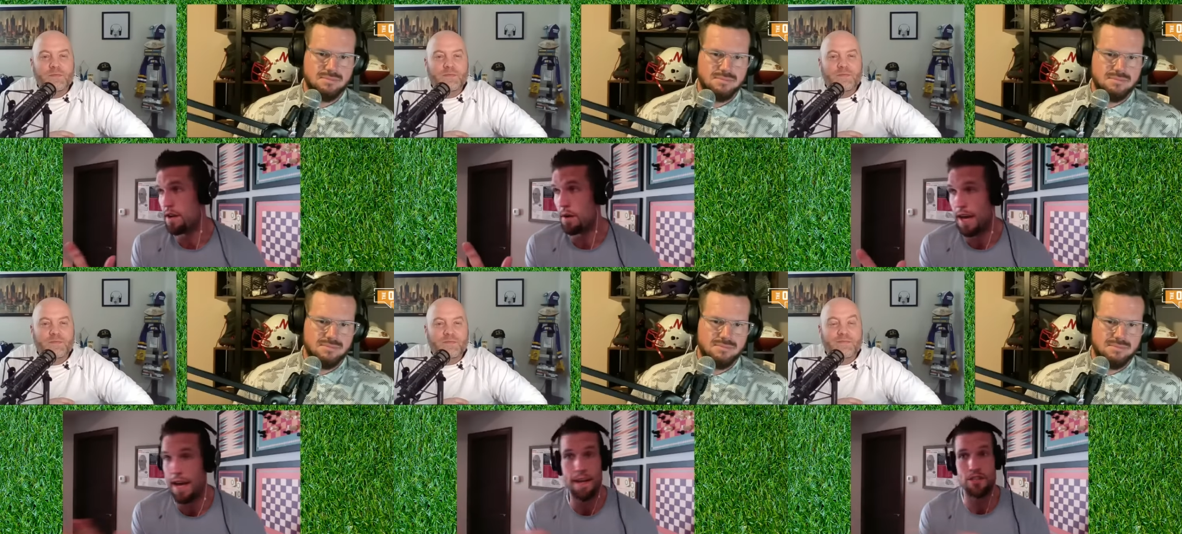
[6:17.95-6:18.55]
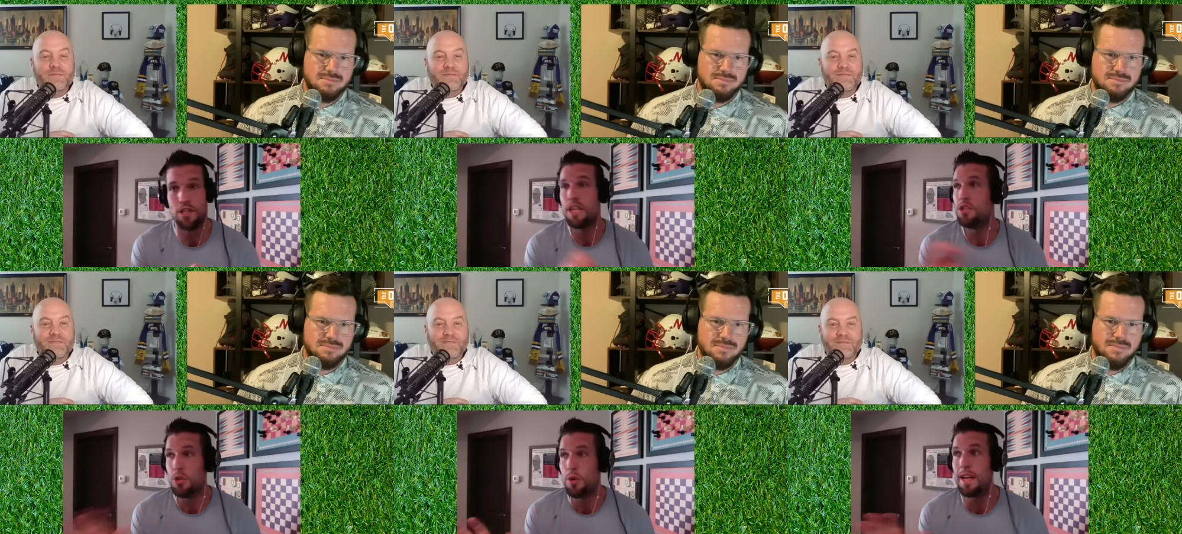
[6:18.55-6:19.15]
Speaker 1: okay? Because you
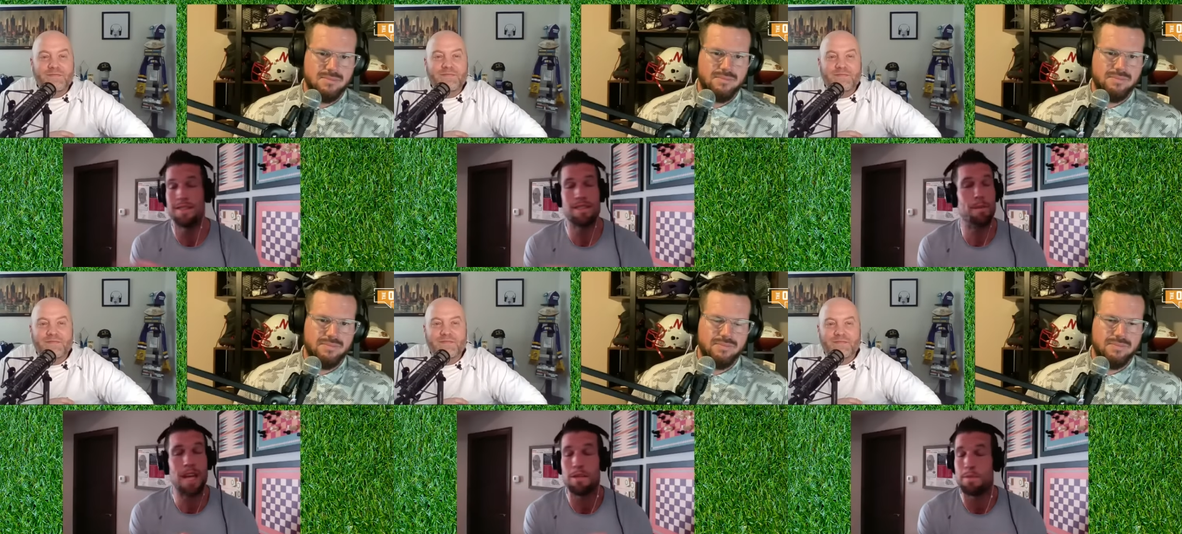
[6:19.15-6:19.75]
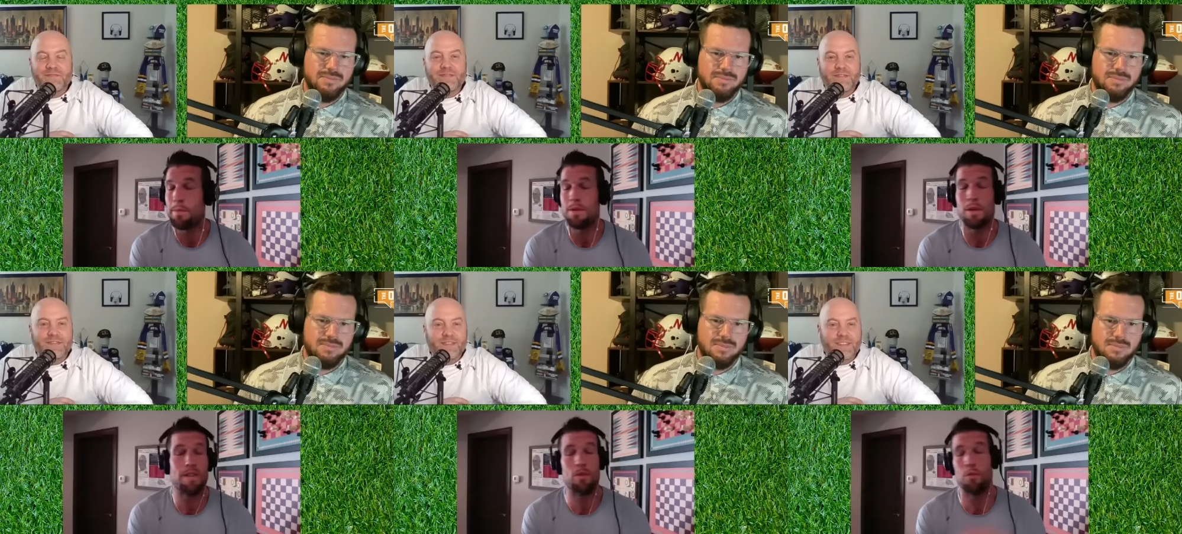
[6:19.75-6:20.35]
can." do do it, and sometimes people
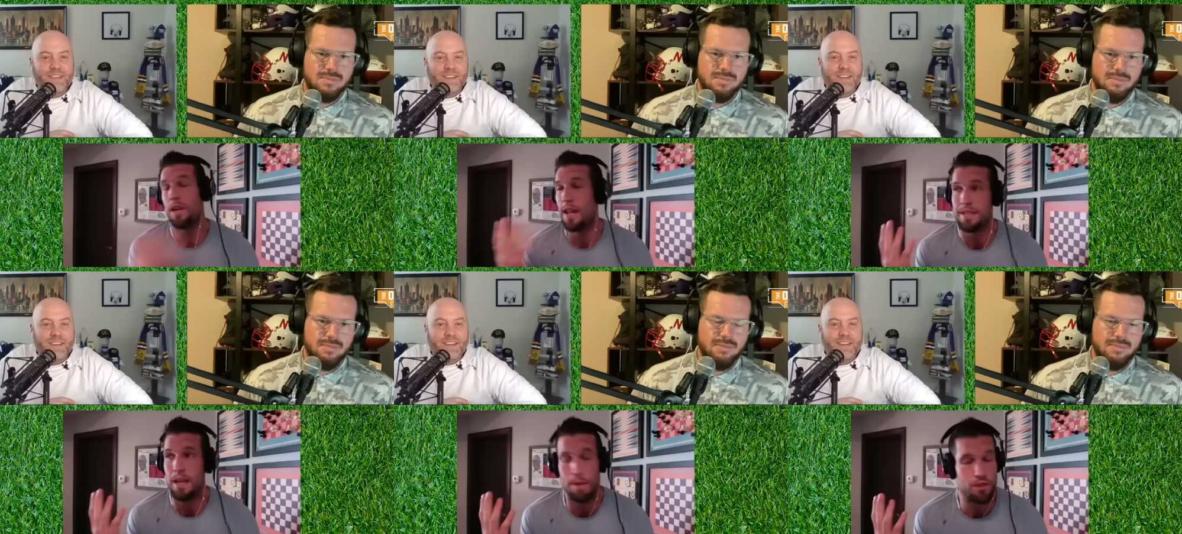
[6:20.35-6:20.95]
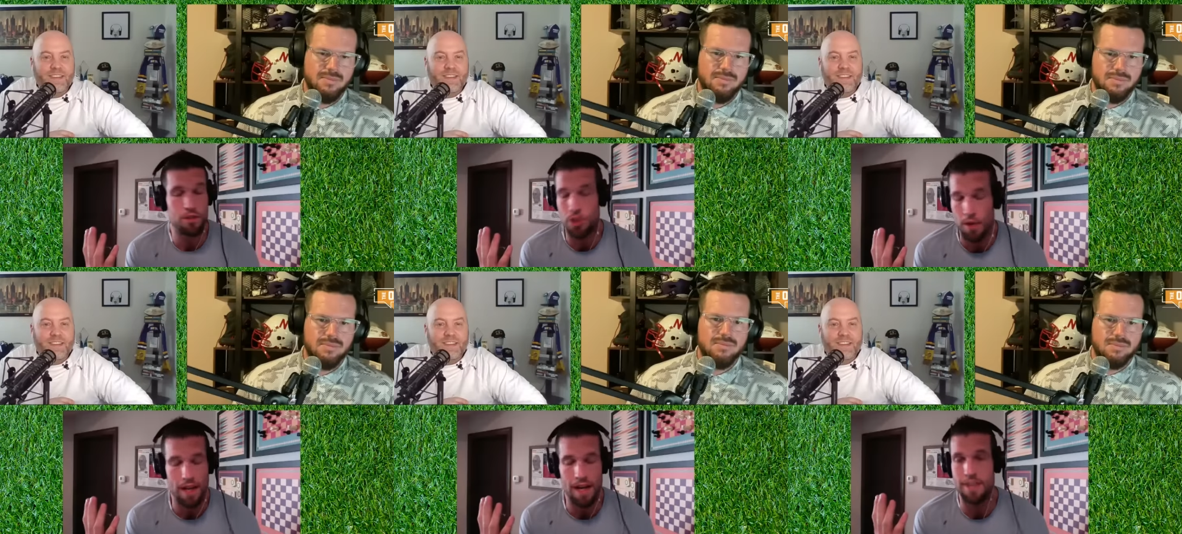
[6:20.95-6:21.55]
don't even realize how much you're
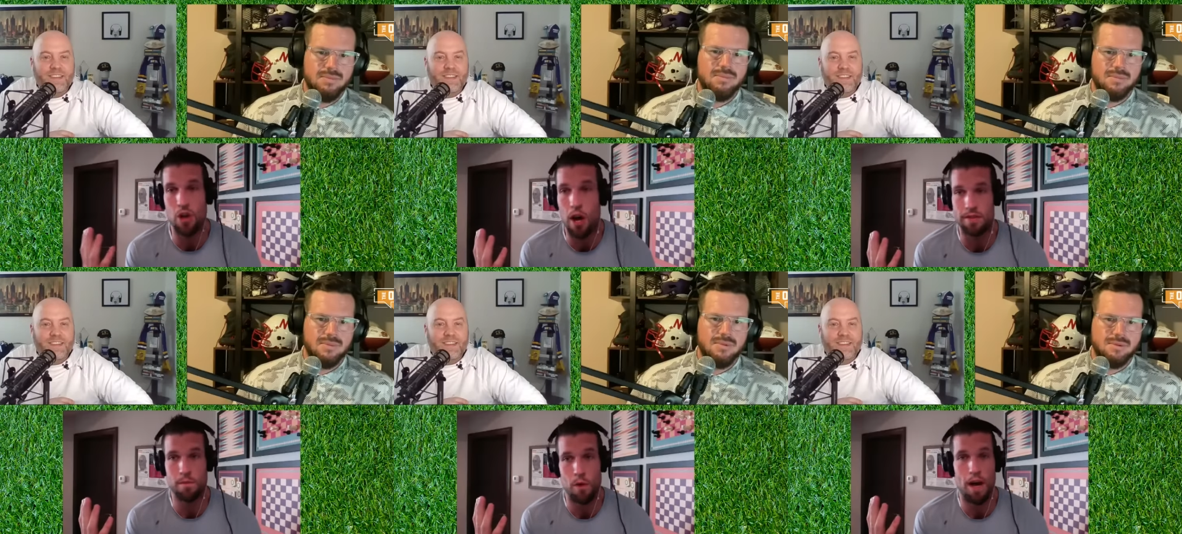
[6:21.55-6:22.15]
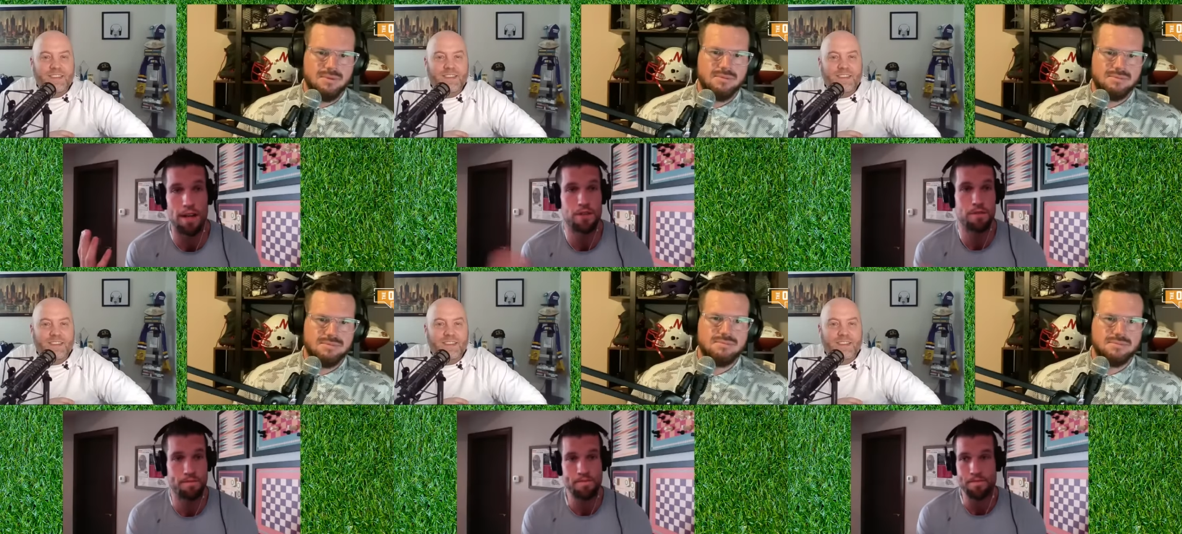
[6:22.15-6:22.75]
doing it, and it's awesome to watch.
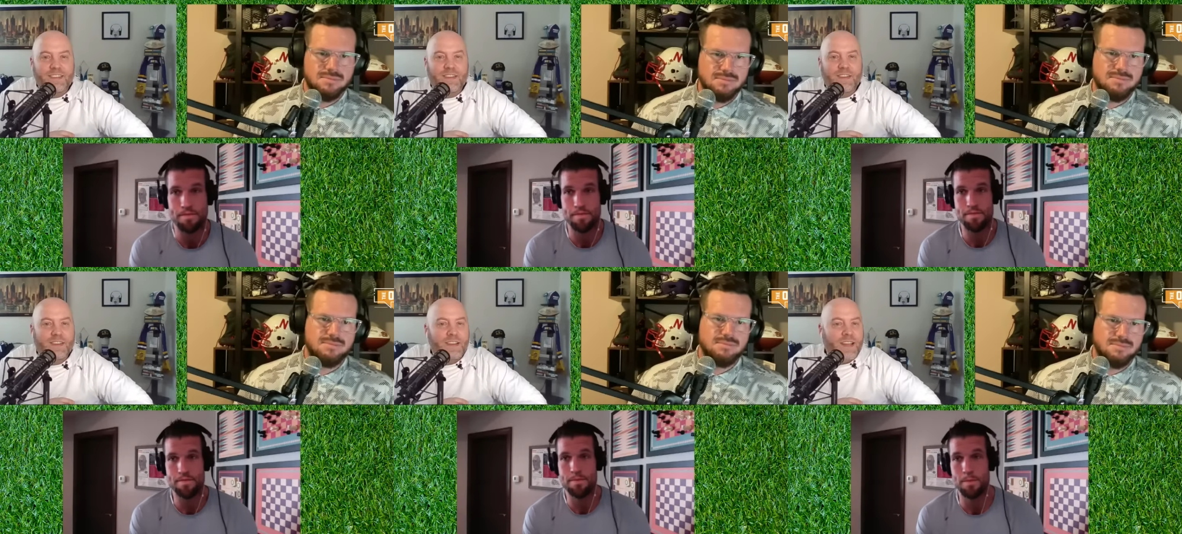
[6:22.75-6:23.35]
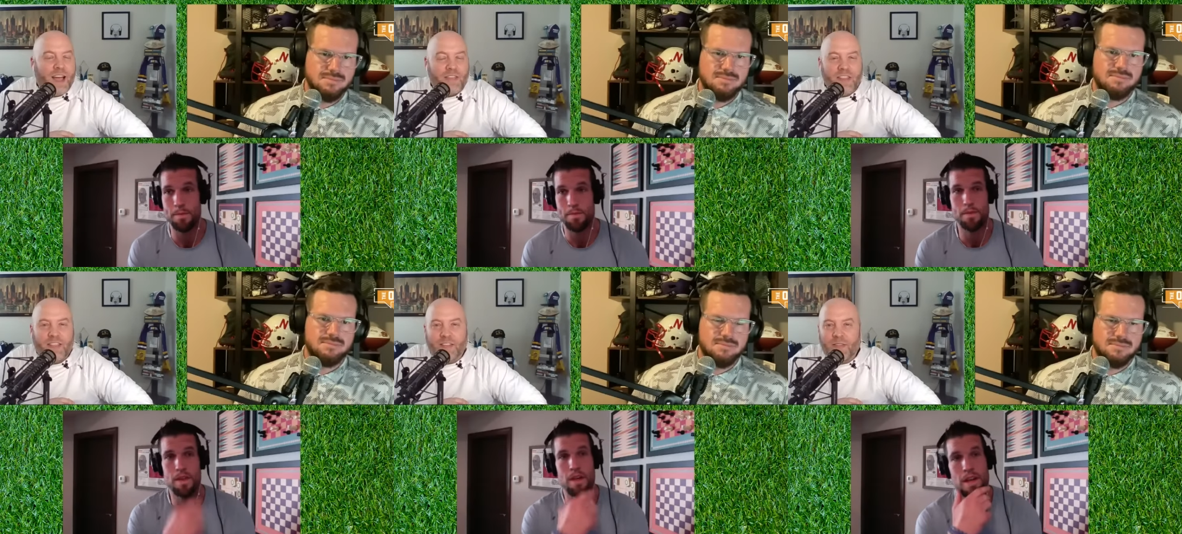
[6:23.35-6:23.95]
Speaker 2: Yeah. I
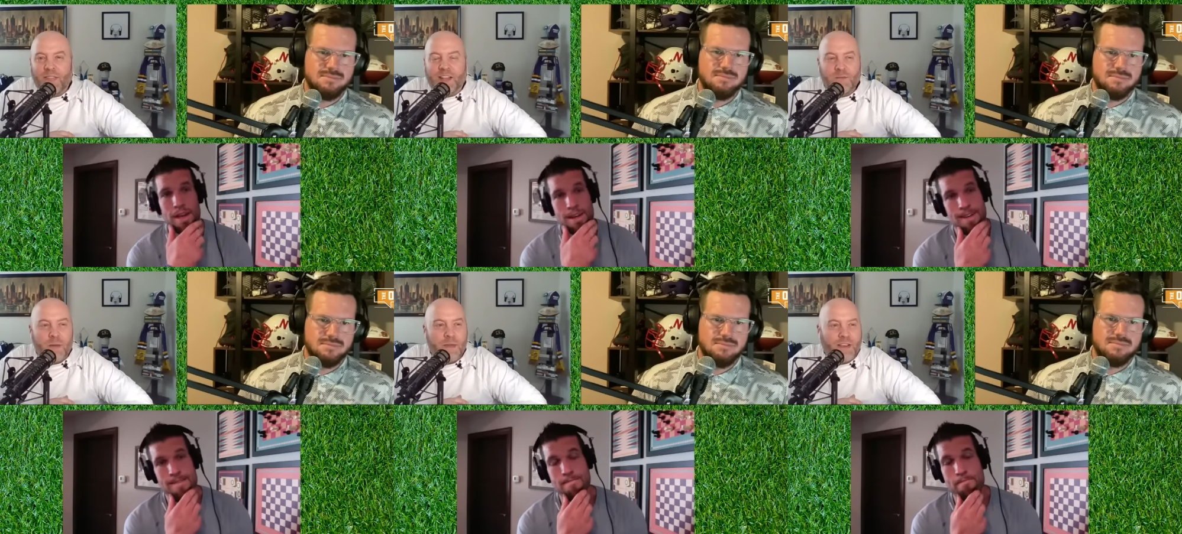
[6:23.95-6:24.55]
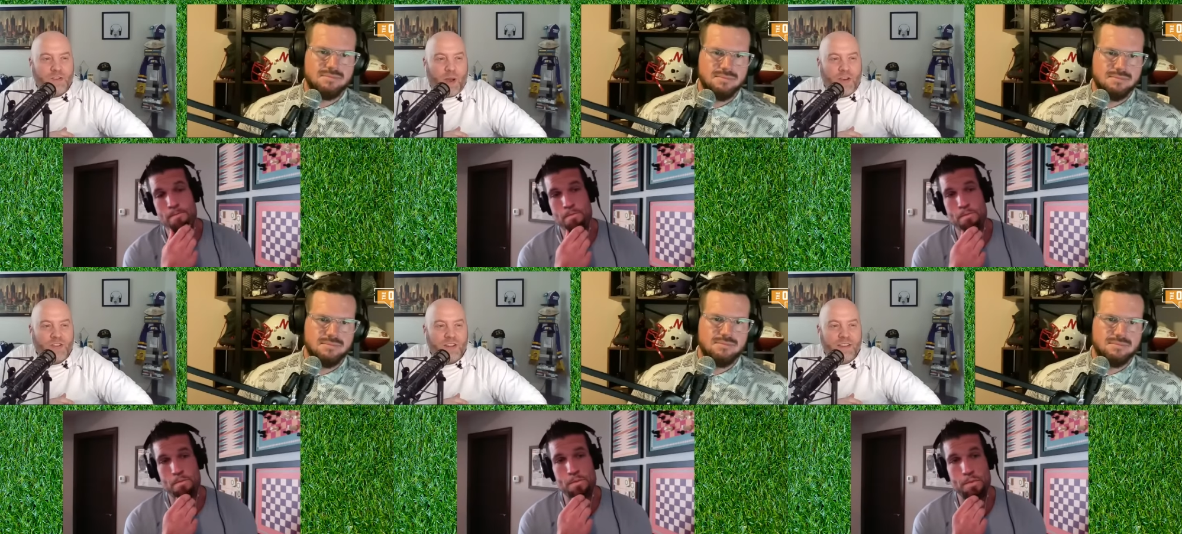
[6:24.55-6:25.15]
think like th- that's my biggest
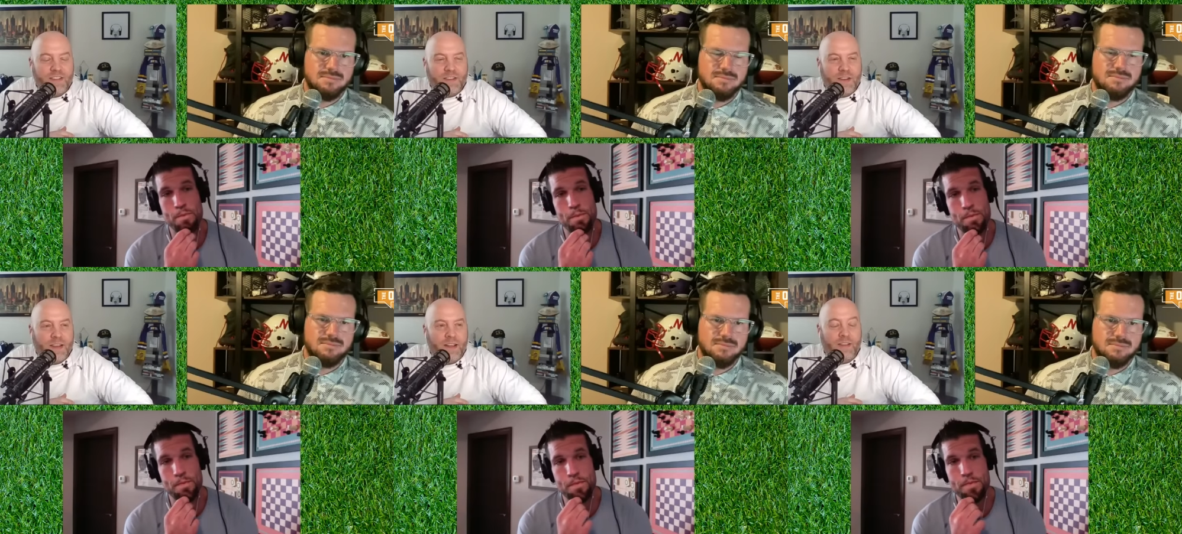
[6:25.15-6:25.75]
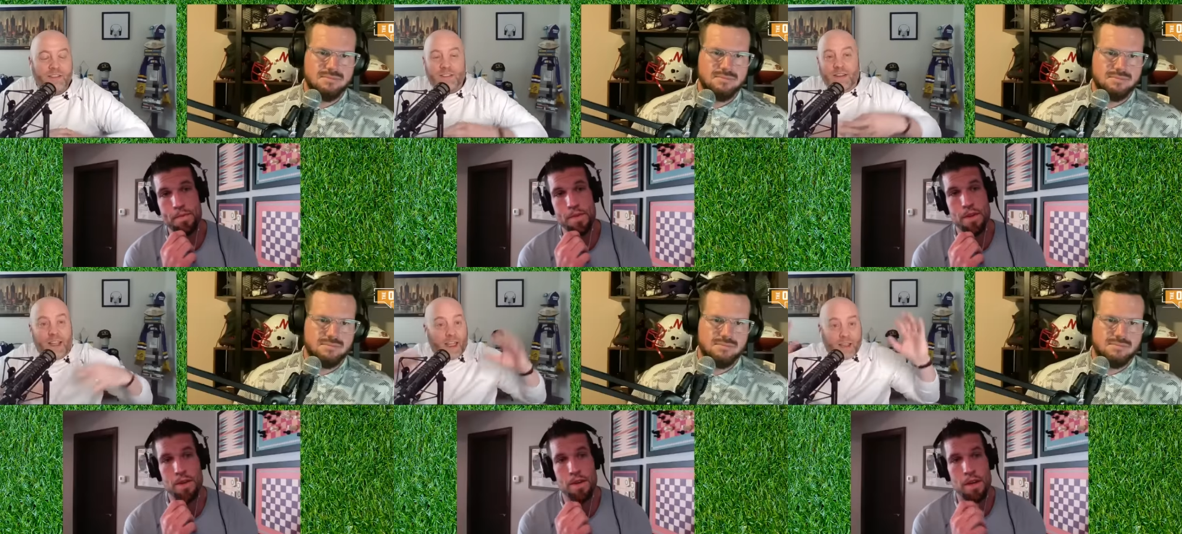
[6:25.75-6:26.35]
question is, and and
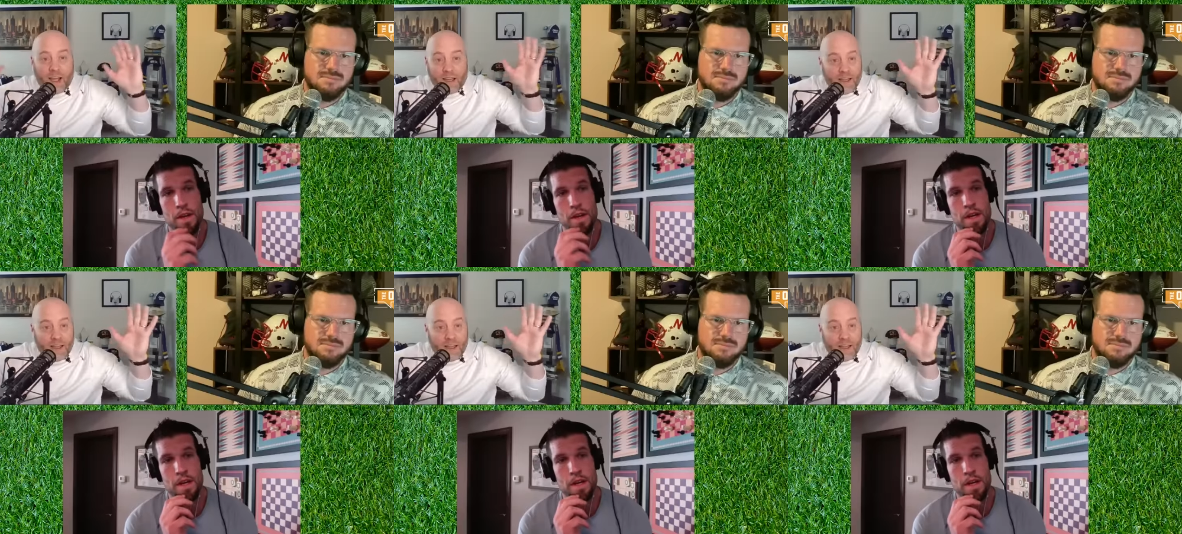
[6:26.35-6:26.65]
listen, hey,